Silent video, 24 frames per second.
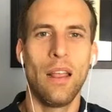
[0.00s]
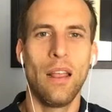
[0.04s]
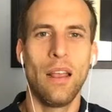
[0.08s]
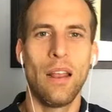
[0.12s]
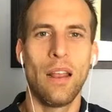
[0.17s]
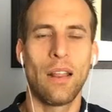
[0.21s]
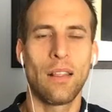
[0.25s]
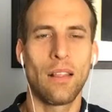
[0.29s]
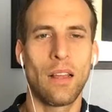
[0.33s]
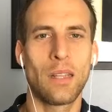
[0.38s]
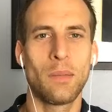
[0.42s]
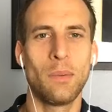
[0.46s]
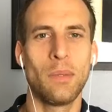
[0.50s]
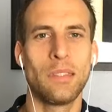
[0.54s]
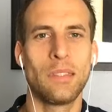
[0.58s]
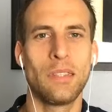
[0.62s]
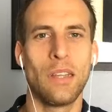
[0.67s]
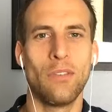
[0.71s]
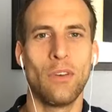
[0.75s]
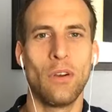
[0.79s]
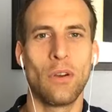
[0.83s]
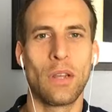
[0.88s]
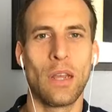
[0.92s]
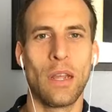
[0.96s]
And I thought to
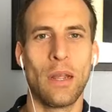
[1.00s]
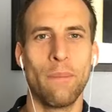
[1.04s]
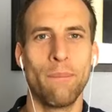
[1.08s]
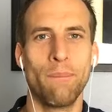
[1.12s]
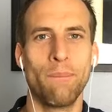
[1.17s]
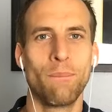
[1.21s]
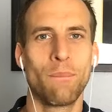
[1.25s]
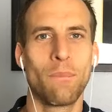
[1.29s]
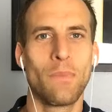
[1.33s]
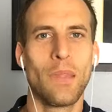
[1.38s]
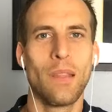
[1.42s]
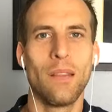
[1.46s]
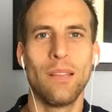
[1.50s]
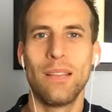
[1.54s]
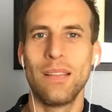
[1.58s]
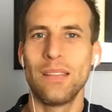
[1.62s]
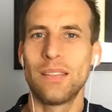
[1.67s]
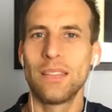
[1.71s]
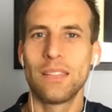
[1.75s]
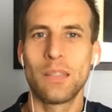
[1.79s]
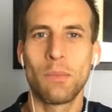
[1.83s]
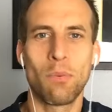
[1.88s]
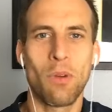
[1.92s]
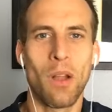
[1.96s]
myself, okay,
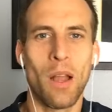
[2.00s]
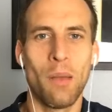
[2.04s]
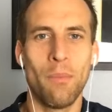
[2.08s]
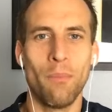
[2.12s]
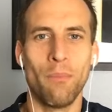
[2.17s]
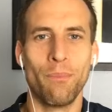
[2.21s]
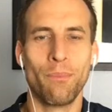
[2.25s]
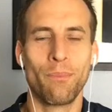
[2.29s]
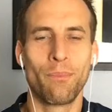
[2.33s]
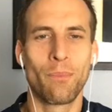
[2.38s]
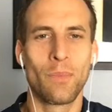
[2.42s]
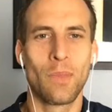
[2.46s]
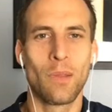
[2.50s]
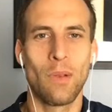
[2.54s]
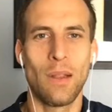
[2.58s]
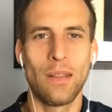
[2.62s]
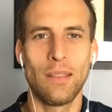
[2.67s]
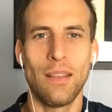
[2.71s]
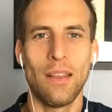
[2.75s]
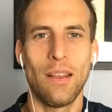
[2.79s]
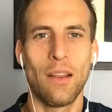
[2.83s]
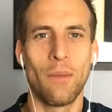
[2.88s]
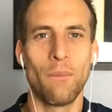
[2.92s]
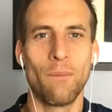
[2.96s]
this is the problem
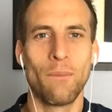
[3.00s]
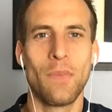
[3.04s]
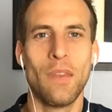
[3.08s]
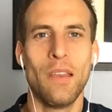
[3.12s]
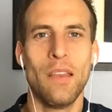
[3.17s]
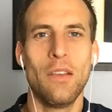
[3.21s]
right there.